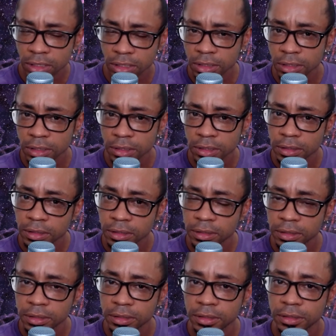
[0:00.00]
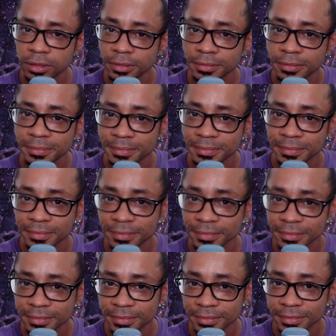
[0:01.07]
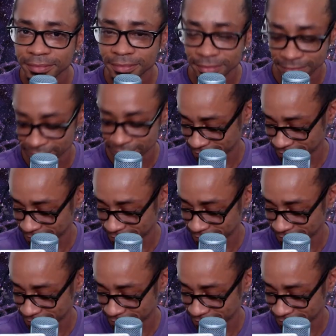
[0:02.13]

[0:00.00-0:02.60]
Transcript: Nothing is said.